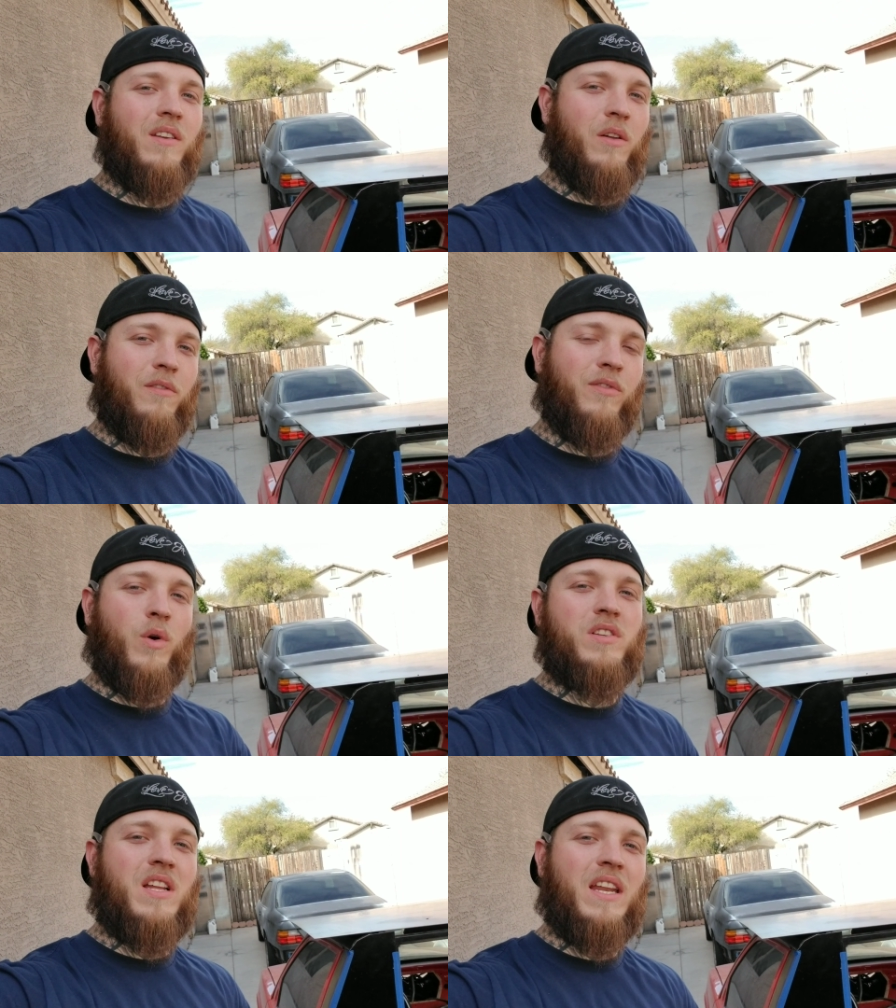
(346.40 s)
You know, the
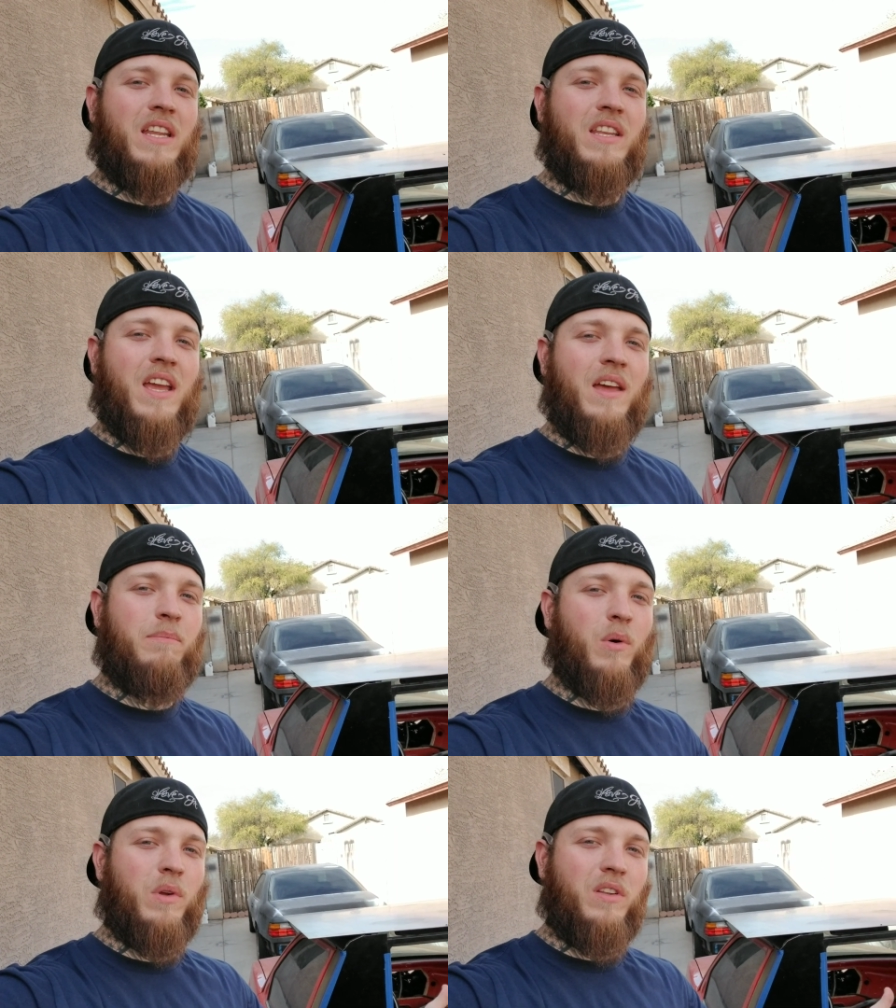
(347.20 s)
floor's not in yet,
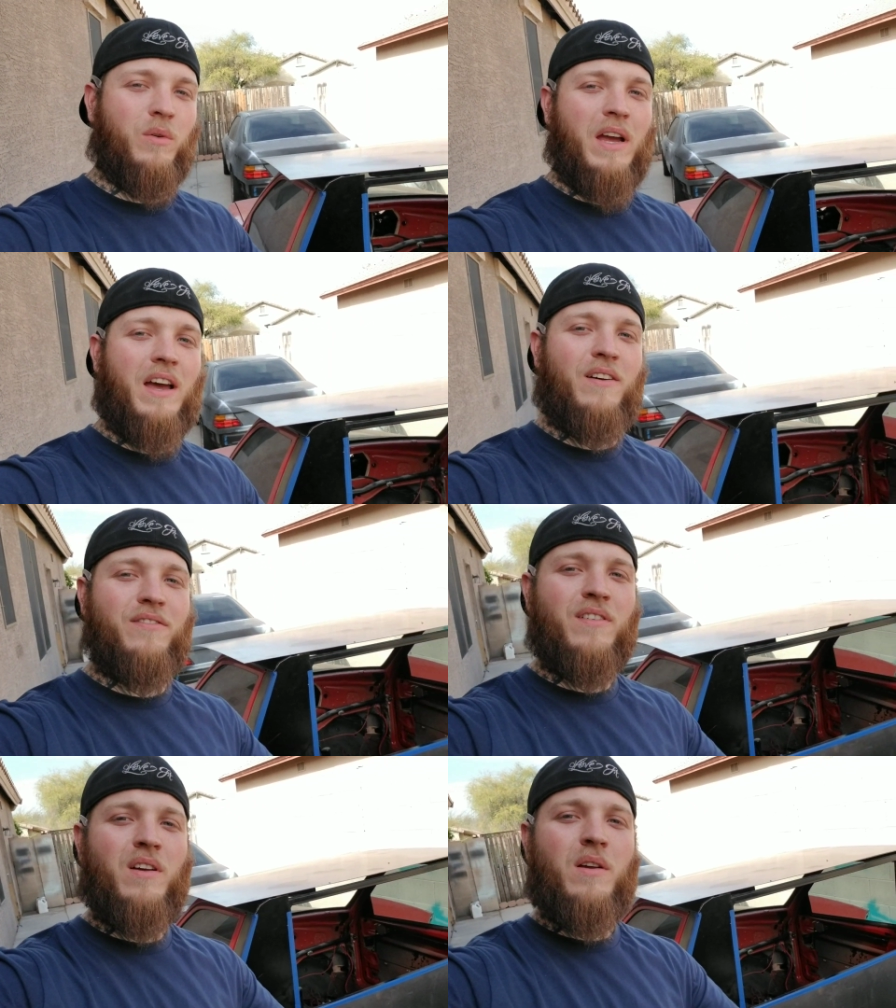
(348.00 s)
but we do
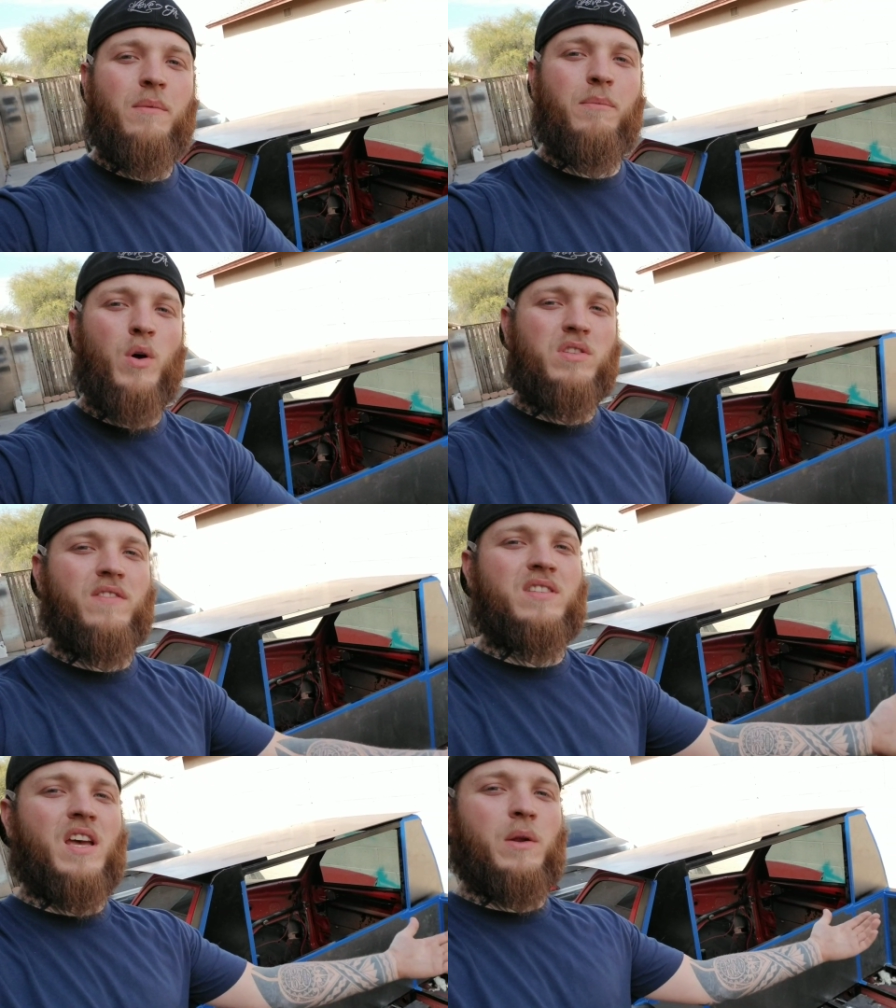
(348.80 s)
have most of
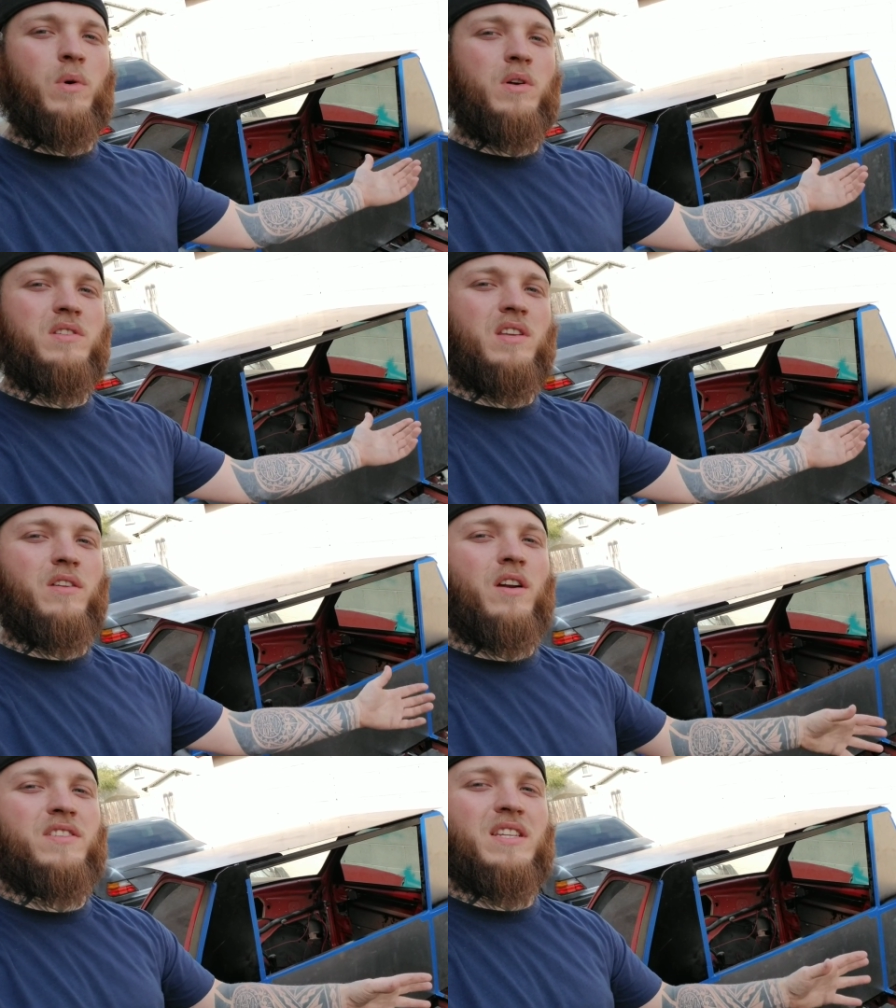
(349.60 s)
the sidewalls, and
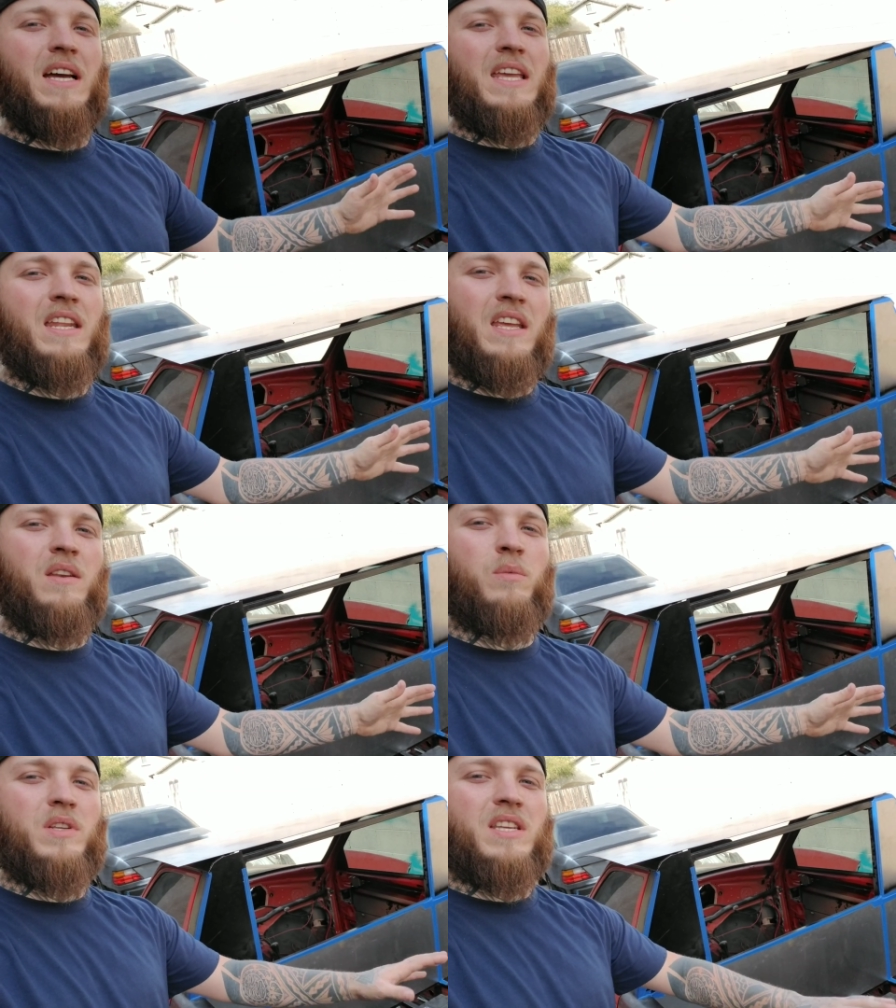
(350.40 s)
they're obviously not
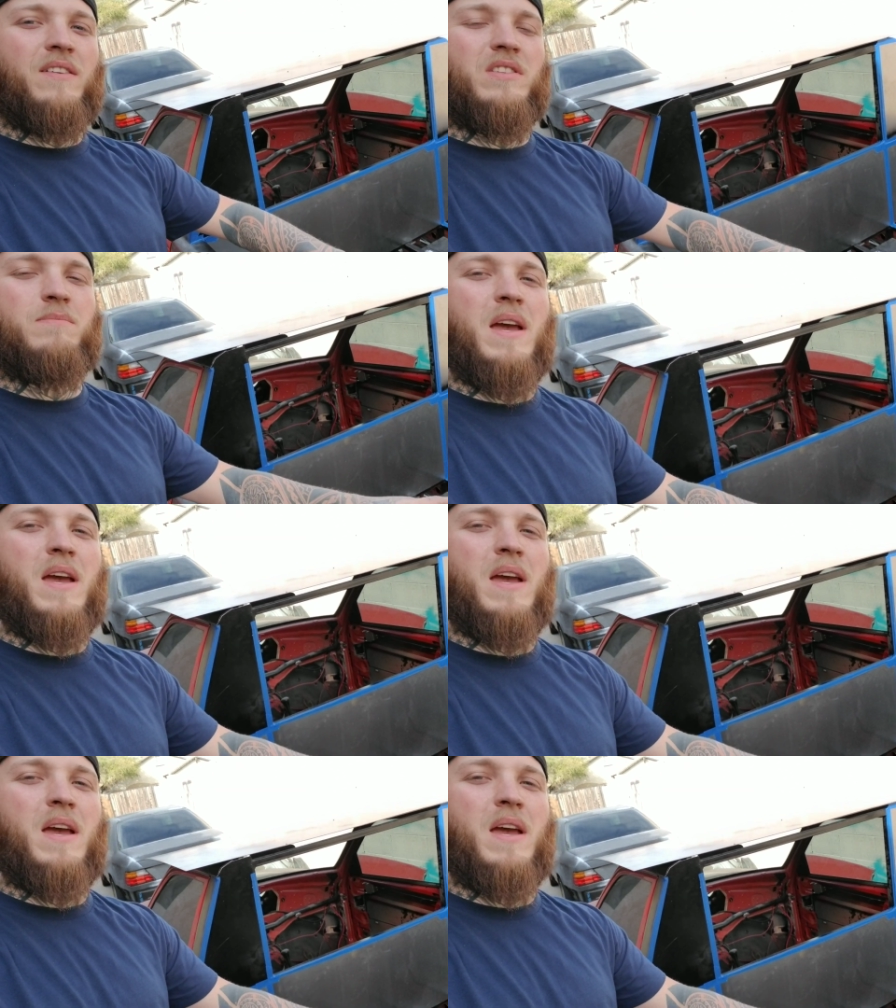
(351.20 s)
in. We just have this